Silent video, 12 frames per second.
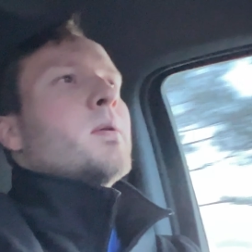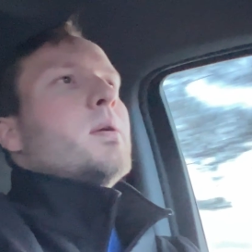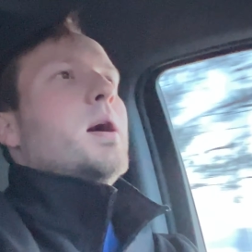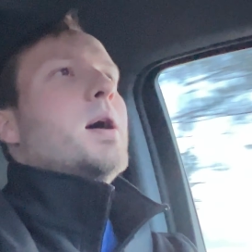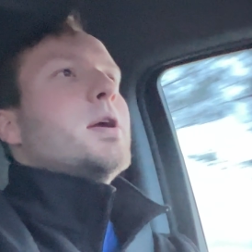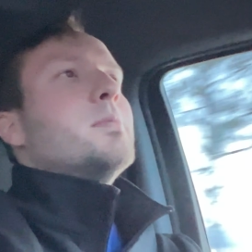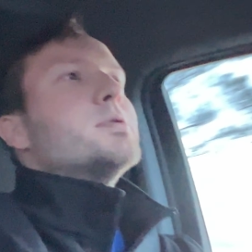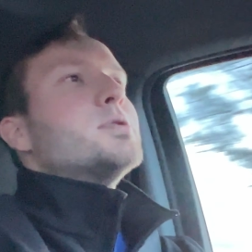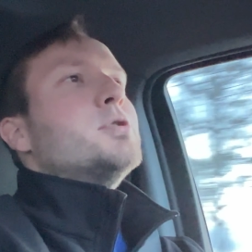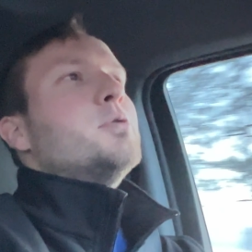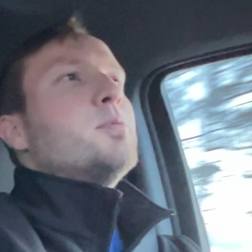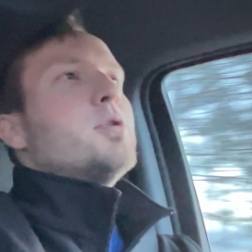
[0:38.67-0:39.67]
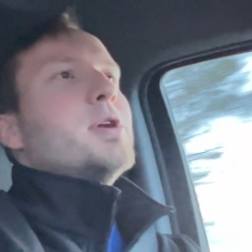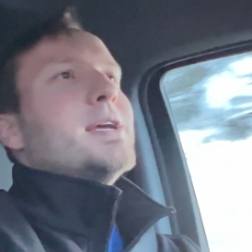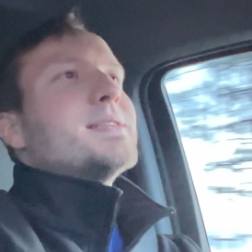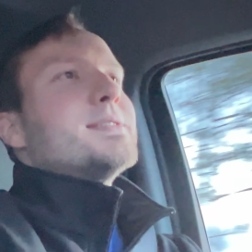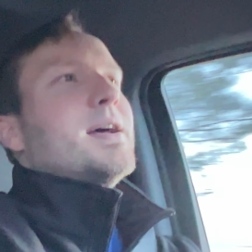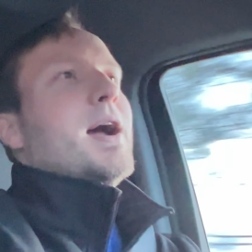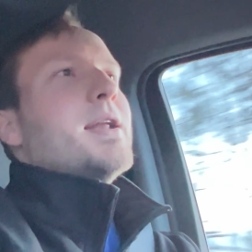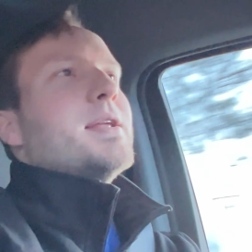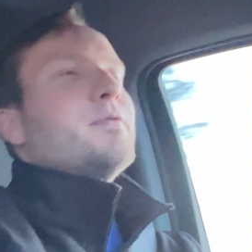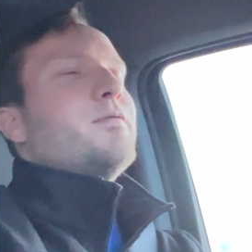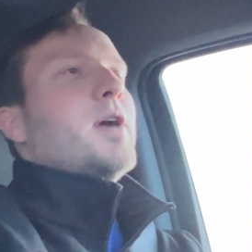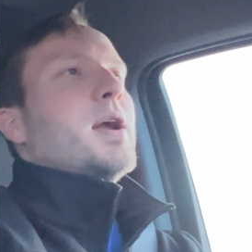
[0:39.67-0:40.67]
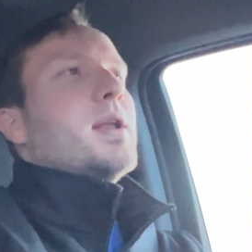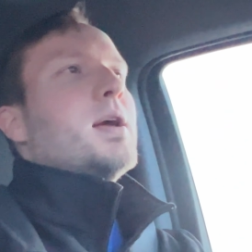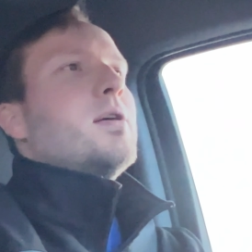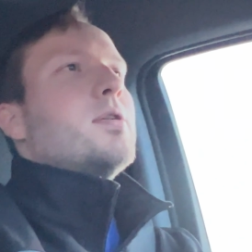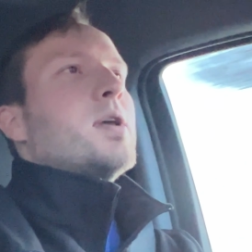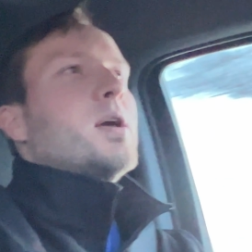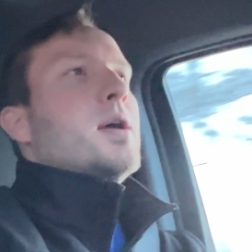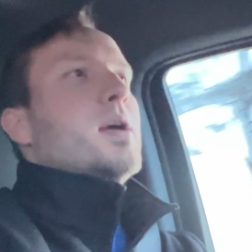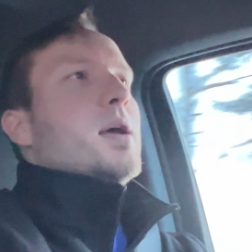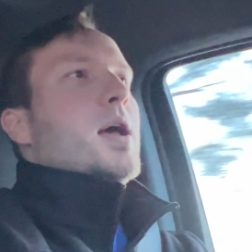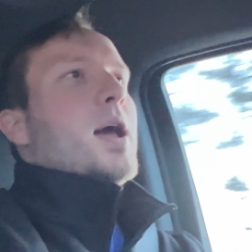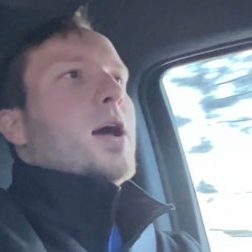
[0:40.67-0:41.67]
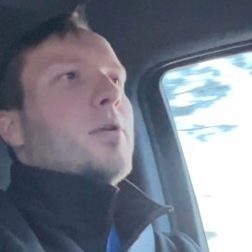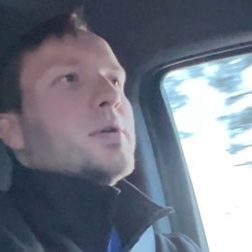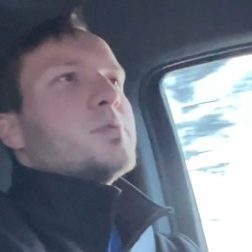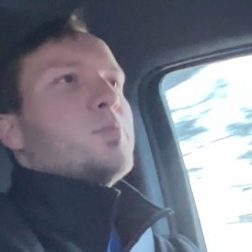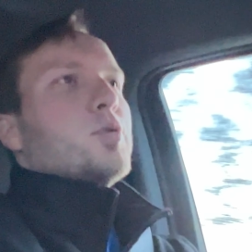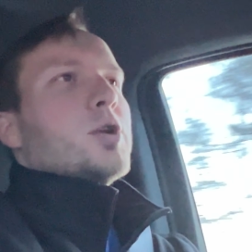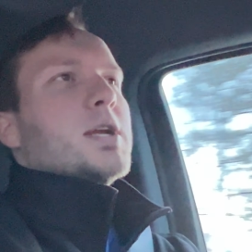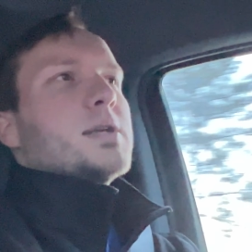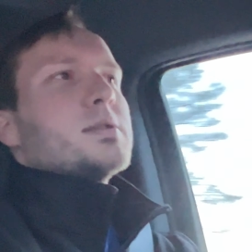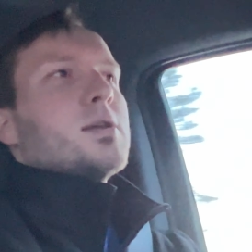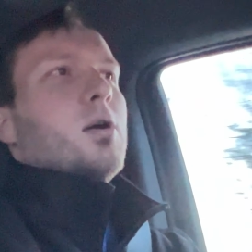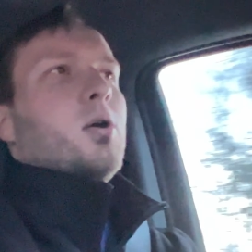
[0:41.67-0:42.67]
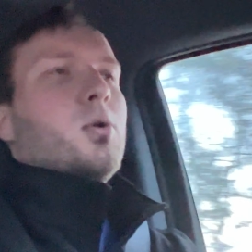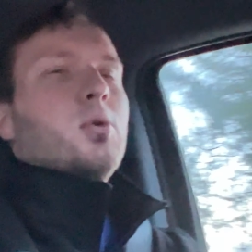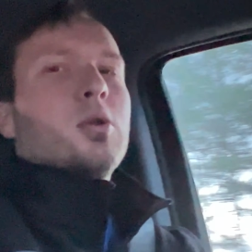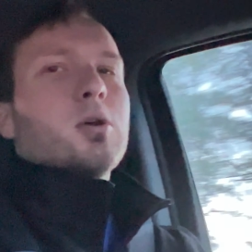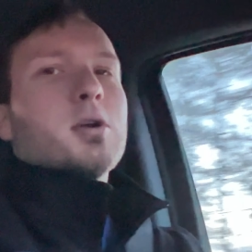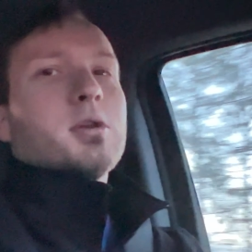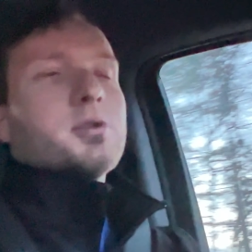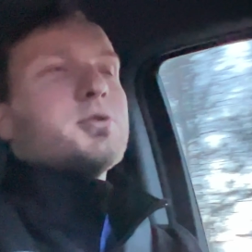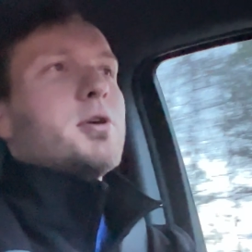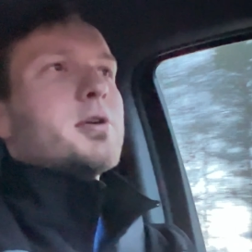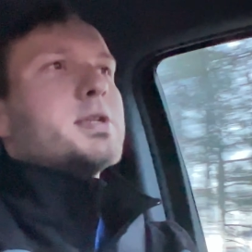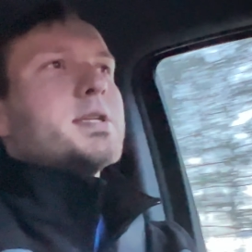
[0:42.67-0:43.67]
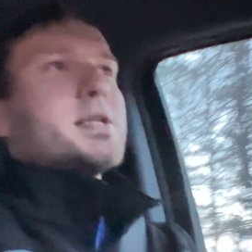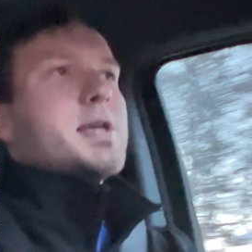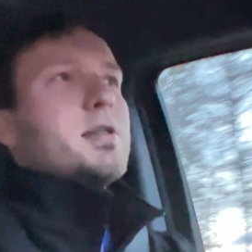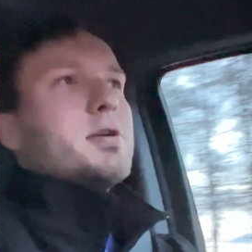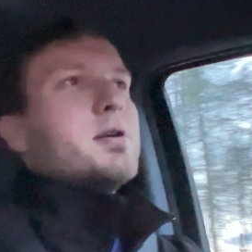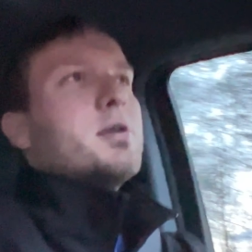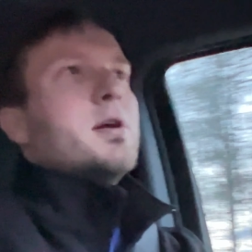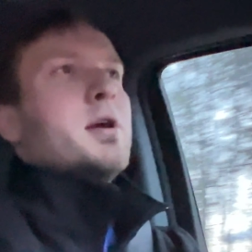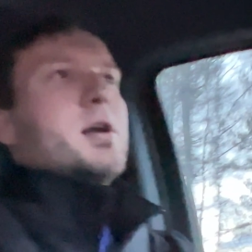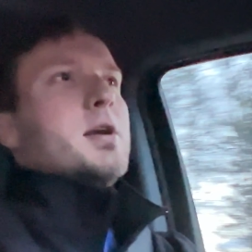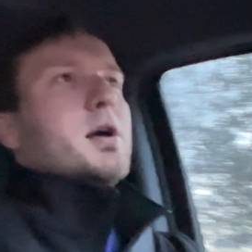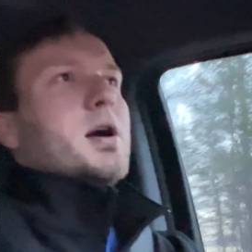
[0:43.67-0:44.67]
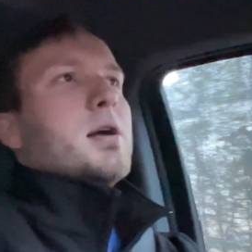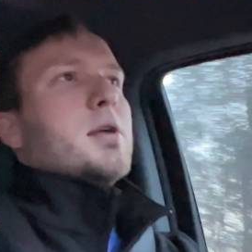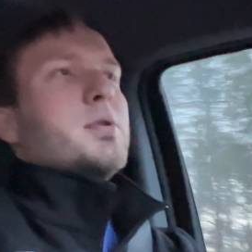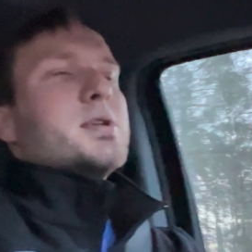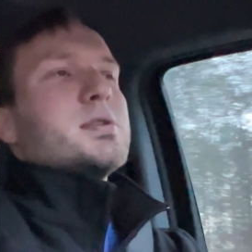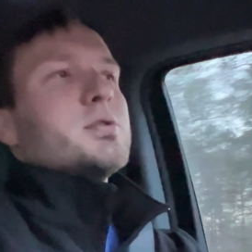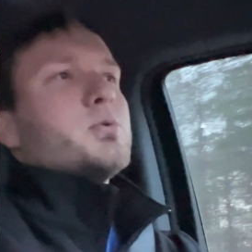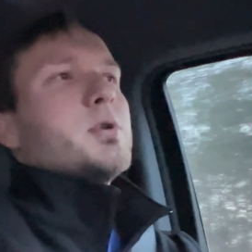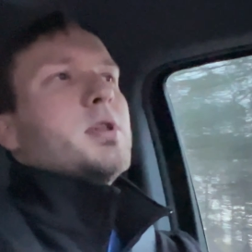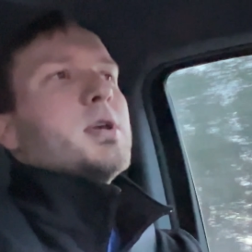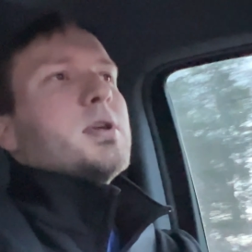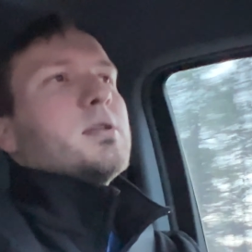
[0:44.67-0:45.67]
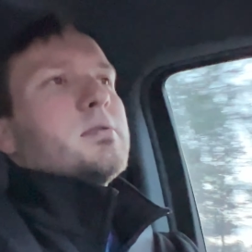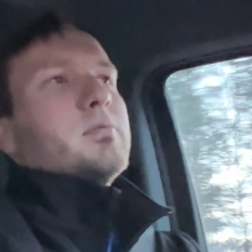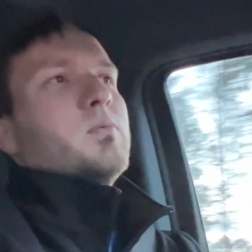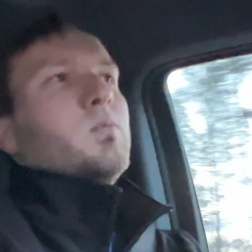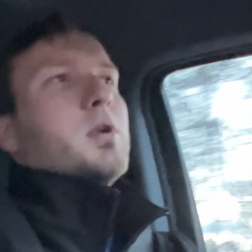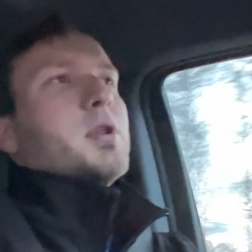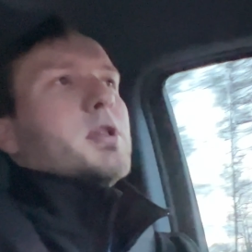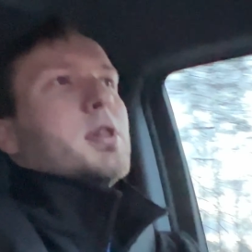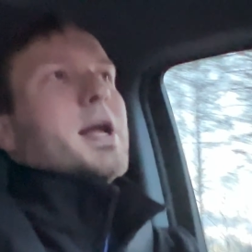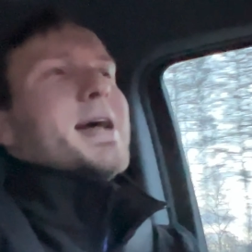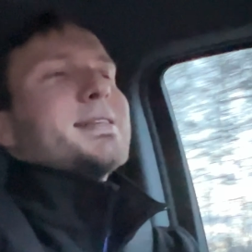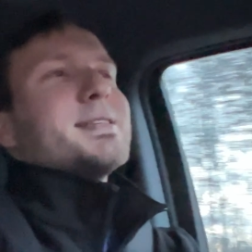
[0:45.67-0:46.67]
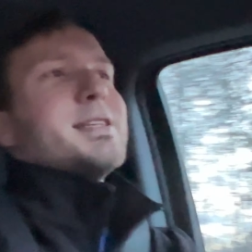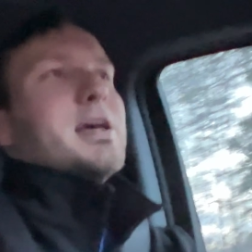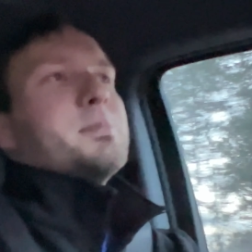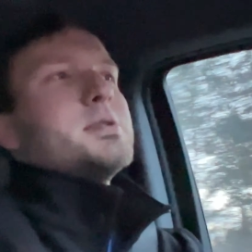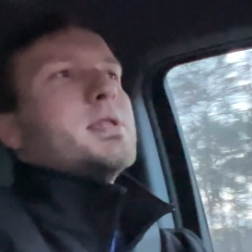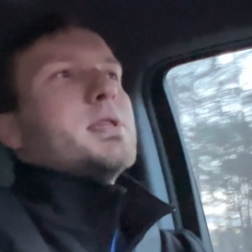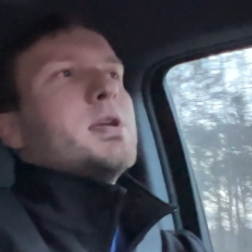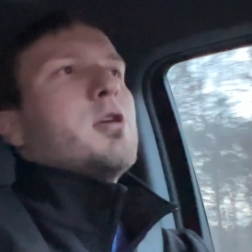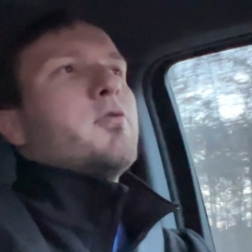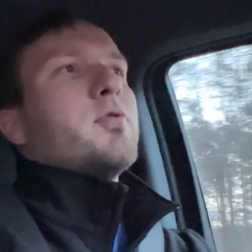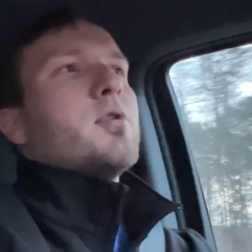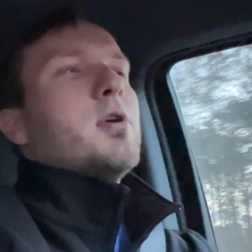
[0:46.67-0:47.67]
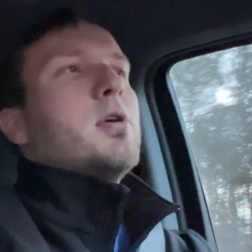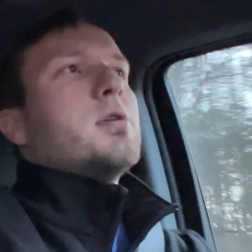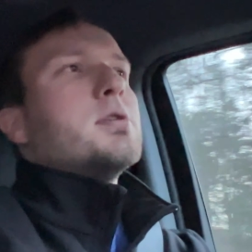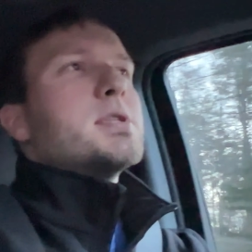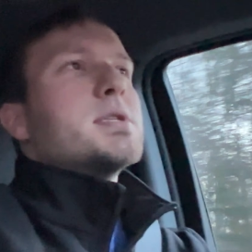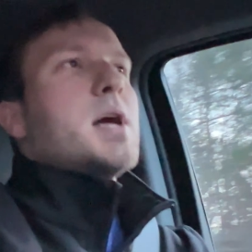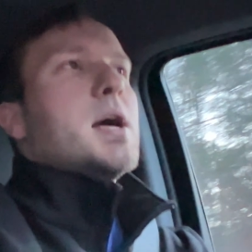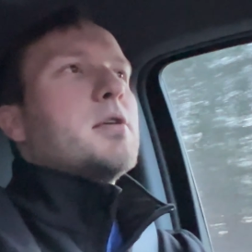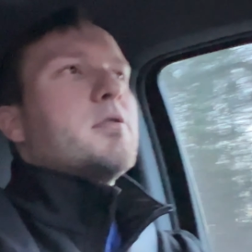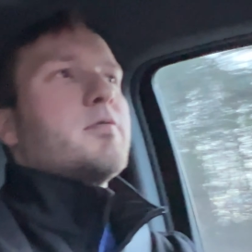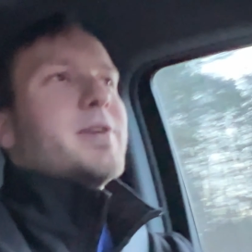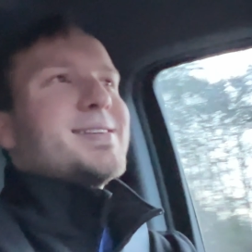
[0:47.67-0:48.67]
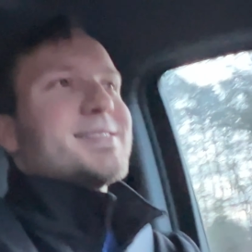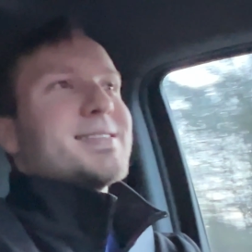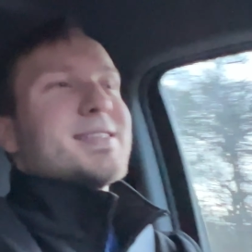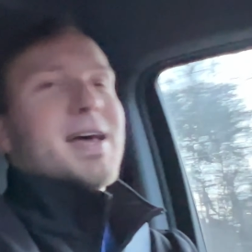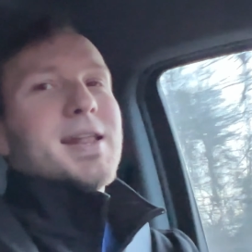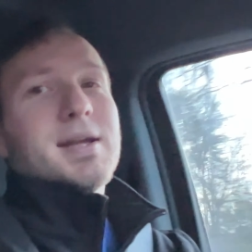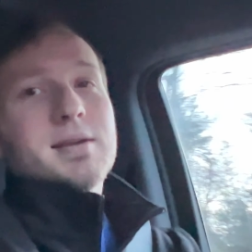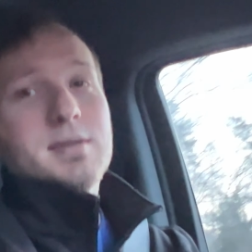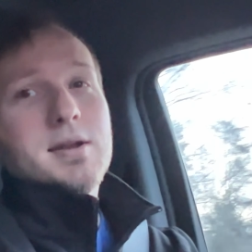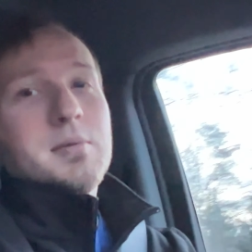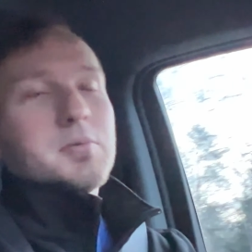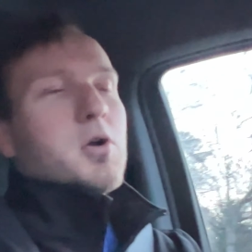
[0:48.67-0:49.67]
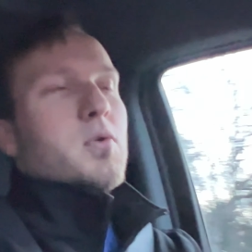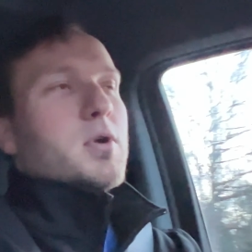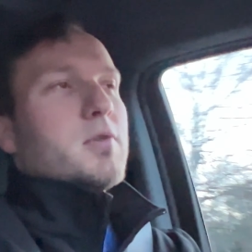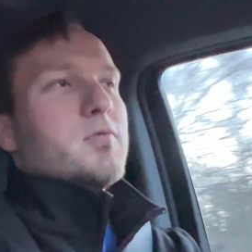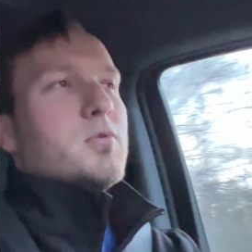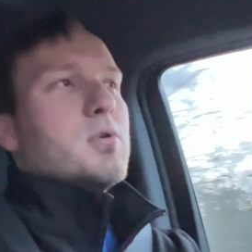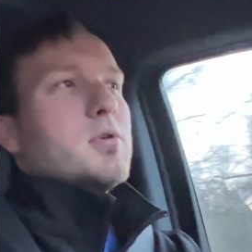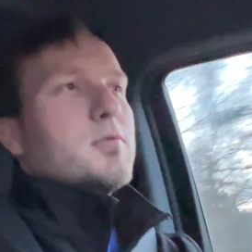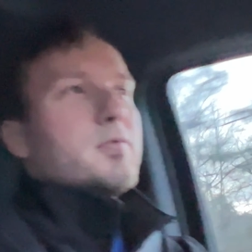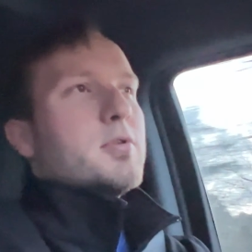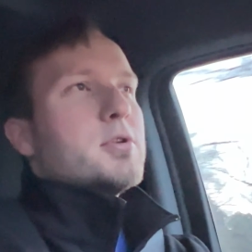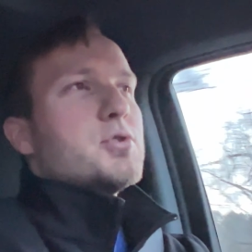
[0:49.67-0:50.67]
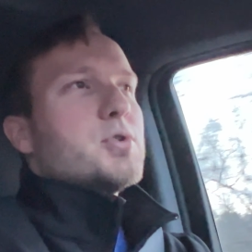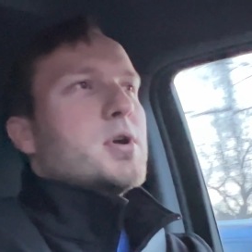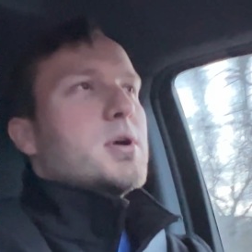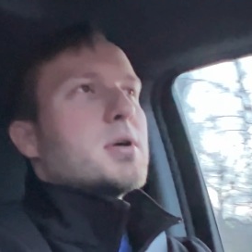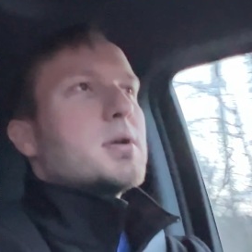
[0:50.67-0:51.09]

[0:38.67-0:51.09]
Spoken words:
I am super excited to find out how this brings the whole look of the truck together. This is really one of the last steps in the overall just kind of aesthetic that I'm going for the truck.